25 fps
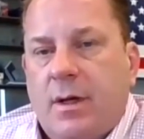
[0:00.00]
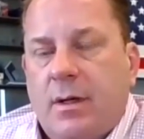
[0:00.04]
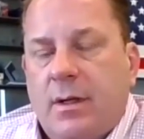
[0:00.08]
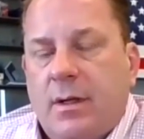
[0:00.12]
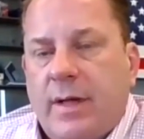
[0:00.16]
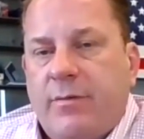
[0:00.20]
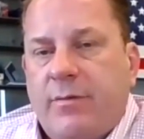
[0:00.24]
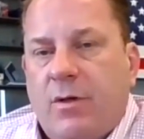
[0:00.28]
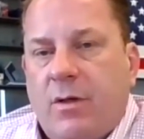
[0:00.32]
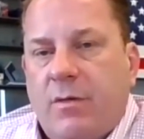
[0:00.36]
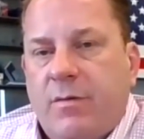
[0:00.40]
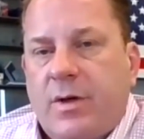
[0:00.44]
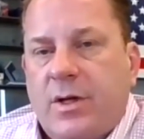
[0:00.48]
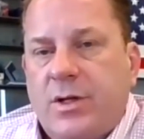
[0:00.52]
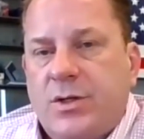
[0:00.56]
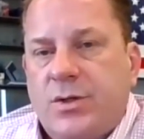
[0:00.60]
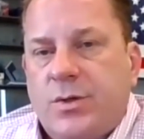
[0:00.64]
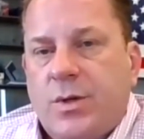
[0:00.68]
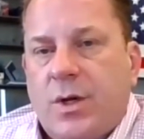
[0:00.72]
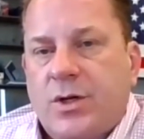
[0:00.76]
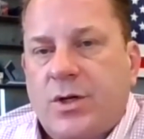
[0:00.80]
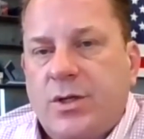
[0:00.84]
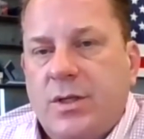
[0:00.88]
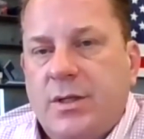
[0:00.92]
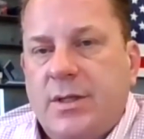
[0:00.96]
level of
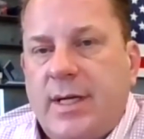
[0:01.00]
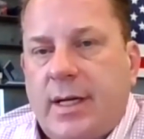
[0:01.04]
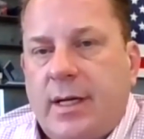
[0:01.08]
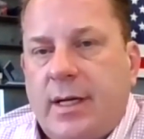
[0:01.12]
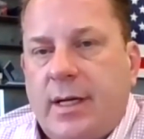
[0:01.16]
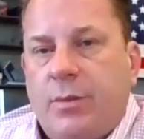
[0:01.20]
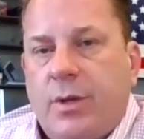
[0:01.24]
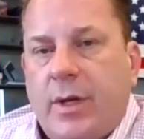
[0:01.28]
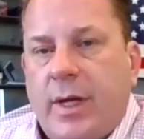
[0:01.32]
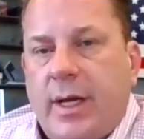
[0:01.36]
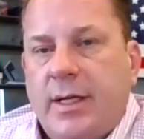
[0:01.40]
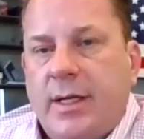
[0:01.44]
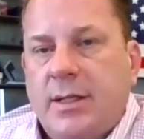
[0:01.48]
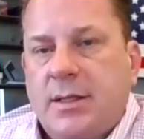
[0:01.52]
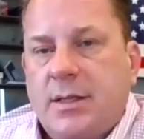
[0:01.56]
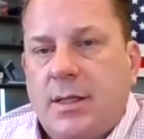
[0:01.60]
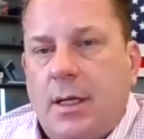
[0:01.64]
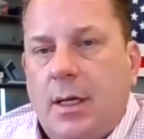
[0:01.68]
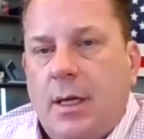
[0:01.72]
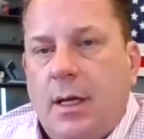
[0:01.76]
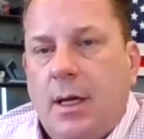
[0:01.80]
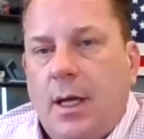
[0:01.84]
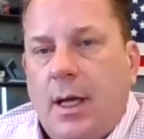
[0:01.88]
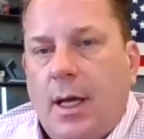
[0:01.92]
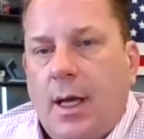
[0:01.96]
construction taking place.
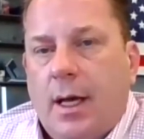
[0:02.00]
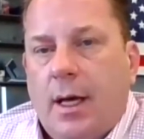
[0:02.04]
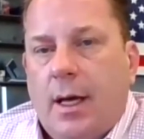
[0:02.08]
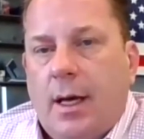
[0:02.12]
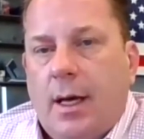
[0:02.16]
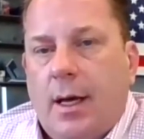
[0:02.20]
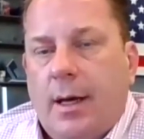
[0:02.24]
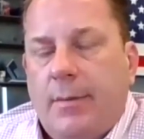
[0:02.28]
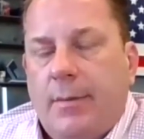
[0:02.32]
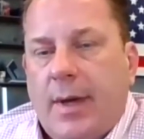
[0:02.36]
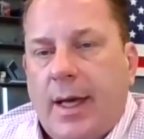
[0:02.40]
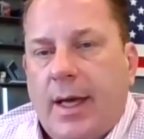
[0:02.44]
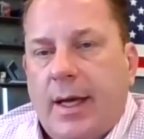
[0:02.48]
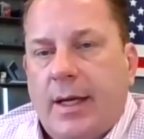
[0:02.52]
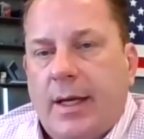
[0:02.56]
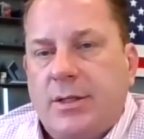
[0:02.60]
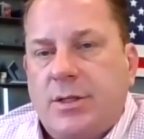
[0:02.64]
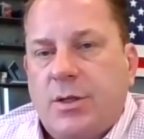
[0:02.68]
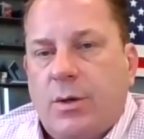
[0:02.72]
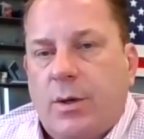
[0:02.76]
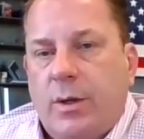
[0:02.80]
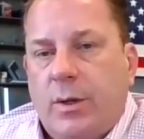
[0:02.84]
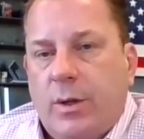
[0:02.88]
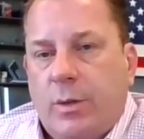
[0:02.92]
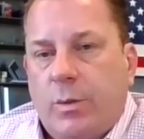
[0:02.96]
And
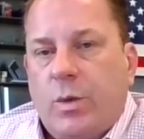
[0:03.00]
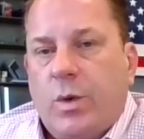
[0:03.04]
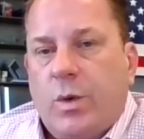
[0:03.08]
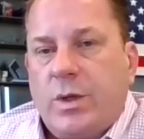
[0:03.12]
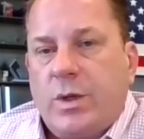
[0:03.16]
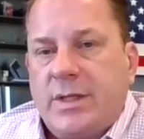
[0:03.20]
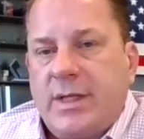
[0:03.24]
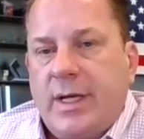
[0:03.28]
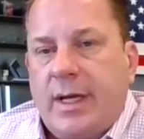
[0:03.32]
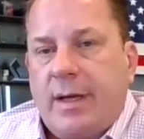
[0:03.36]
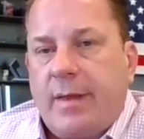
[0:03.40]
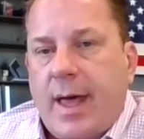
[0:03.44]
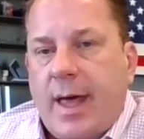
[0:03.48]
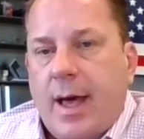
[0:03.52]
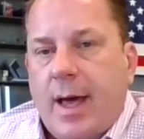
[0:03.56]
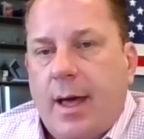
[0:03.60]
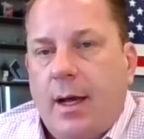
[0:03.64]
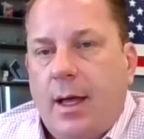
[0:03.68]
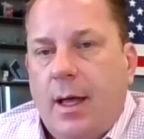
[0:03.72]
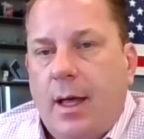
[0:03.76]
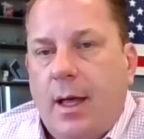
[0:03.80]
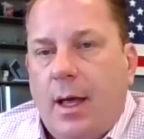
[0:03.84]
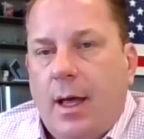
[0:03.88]
we're seeing that.